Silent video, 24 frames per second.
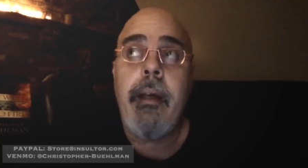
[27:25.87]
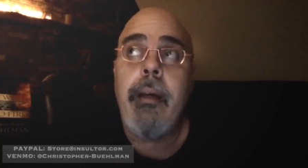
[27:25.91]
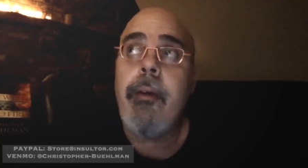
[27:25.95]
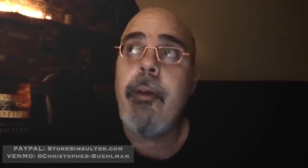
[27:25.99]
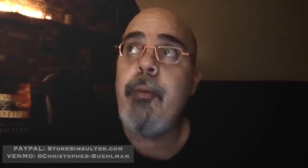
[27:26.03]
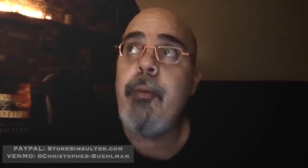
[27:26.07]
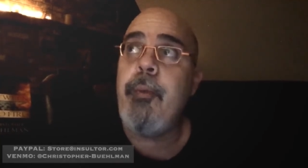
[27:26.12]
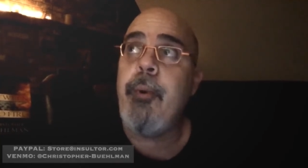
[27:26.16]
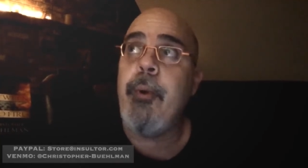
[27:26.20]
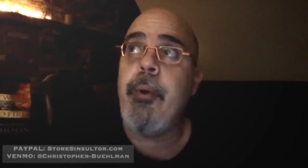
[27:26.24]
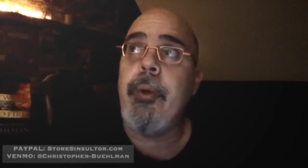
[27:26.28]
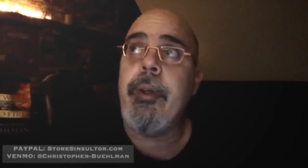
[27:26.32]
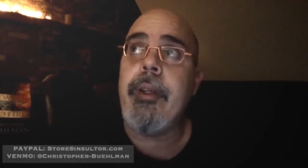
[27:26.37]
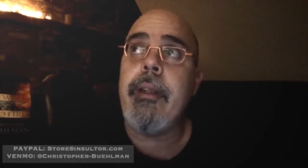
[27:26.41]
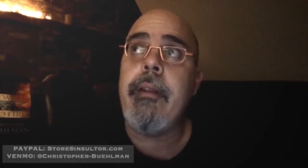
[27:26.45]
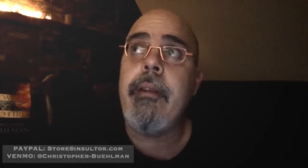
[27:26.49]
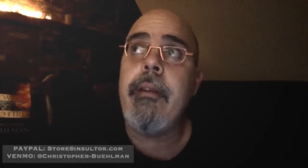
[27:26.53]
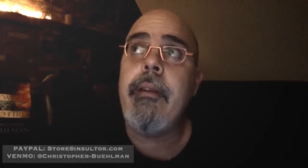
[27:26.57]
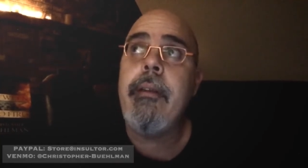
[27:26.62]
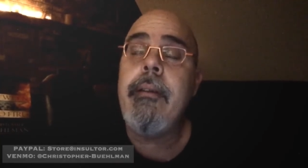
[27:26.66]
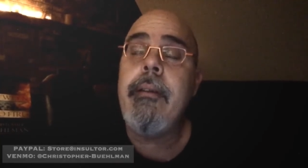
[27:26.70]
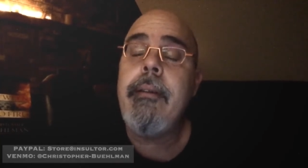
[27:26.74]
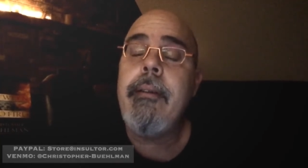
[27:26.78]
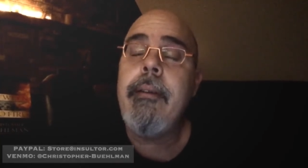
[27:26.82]
Good morning,
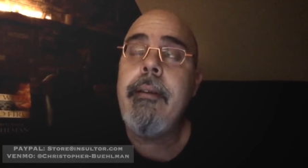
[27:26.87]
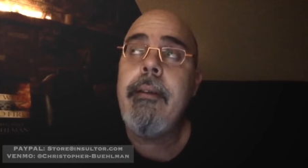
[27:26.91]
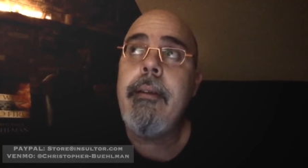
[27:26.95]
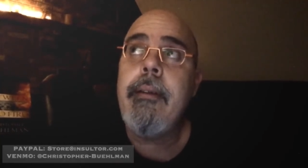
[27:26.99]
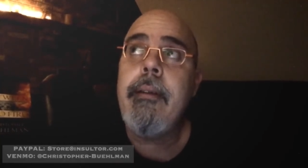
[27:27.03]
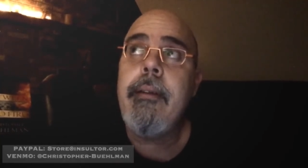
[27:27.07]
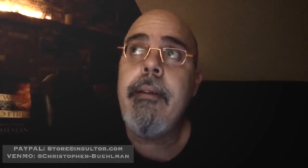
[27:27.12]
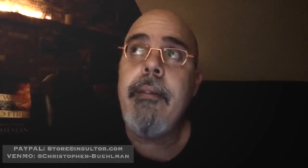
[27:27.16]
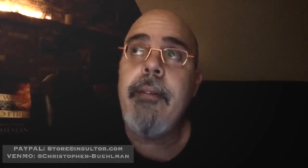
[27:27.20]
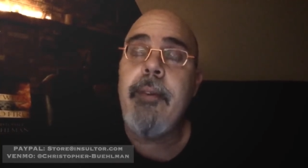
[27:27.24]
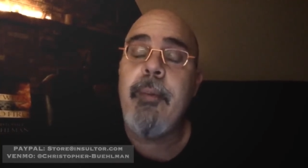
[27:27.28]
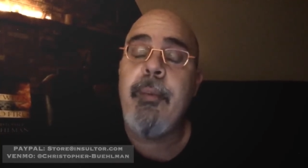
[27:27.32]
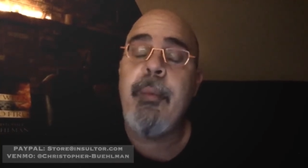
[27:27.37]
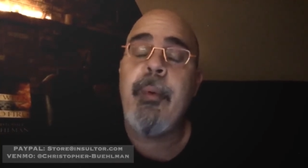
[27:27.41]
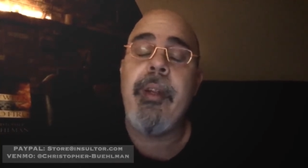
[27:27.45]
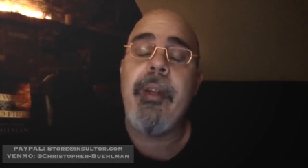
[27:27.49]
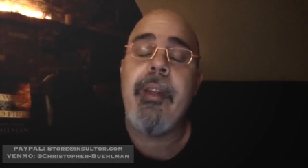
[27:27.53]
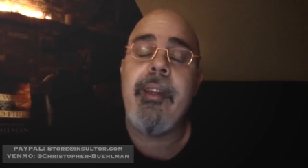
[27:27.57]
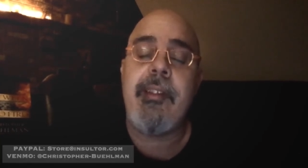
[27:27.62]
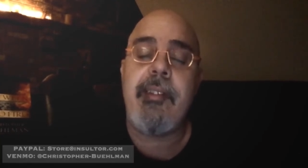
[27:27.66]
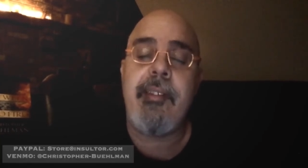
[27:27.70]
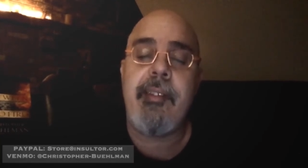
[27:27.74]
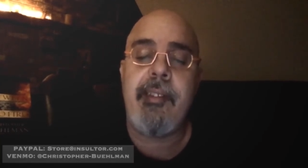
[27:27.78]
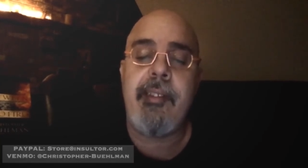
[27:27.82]
the
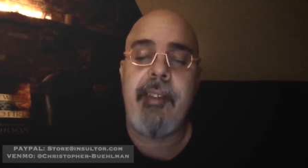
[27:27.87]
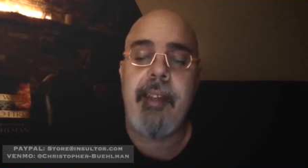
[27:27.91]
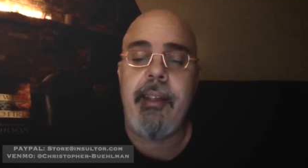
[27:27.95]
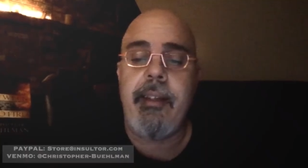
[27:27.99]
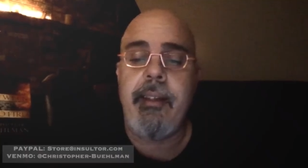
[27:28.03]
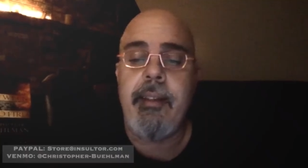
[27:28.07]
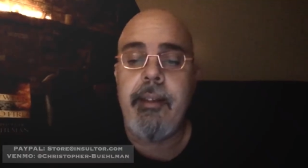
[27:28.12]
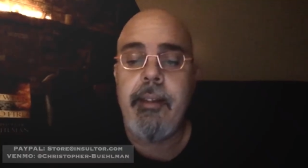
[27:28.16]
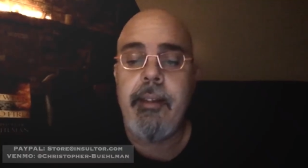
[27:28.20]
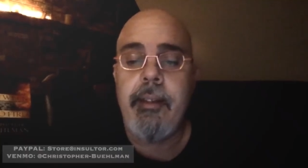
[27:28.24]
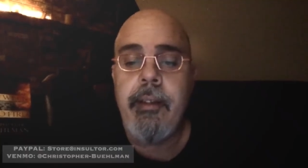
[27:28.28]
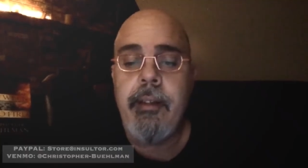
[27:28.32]
priest said.